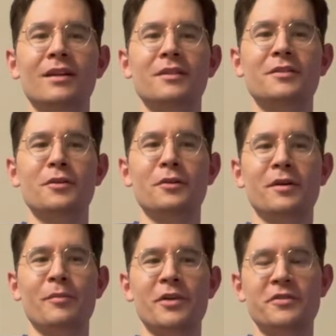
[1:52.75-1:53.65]
So
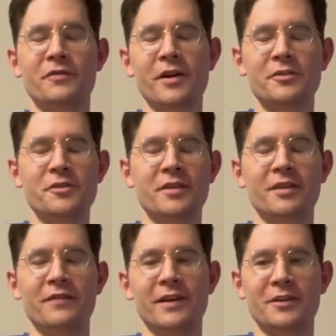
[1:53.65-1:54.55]
compression fractures can
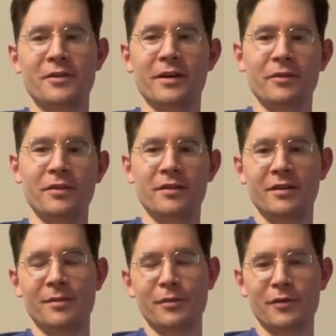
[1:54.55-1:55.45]
affect your health in a
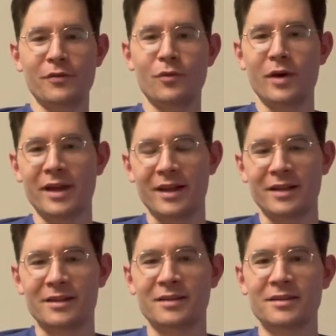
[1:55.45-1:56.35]
number of
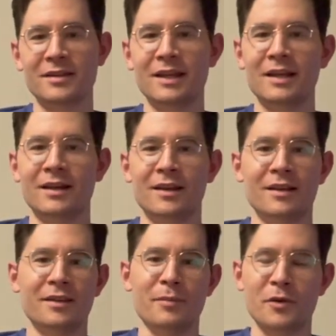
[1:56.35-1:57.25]
ways.
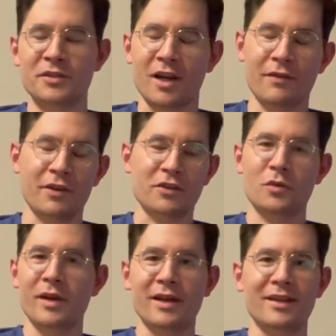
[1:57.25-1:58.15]
The most obvious
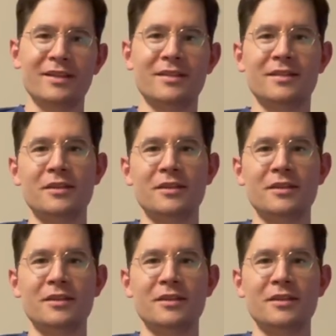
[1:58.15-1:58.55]
way is